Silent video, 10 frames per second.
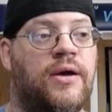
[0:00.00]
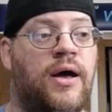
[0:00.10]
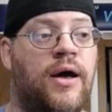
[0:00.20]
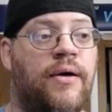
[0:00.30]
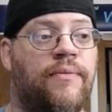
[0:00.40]

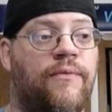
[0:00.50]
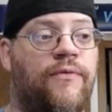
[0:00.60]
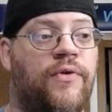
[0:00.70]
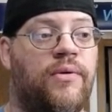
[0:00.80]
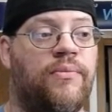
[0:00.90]
from
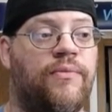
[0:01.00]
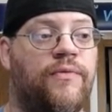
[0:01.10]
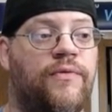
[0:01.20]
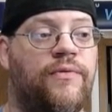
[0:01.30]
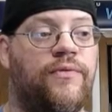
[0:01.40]

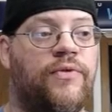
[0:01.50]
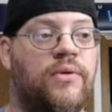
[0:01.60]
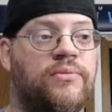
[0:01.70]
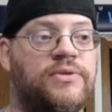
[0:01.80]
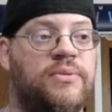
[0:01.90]
from some of
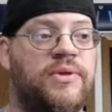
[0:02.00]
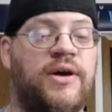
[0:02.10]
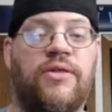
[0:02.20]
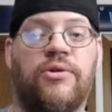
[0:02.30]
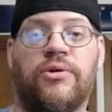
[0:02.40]
the other
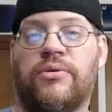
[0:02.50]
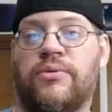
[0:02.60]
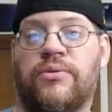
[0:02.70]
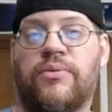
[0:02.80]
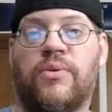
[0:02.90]

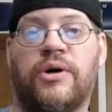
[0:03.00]
ones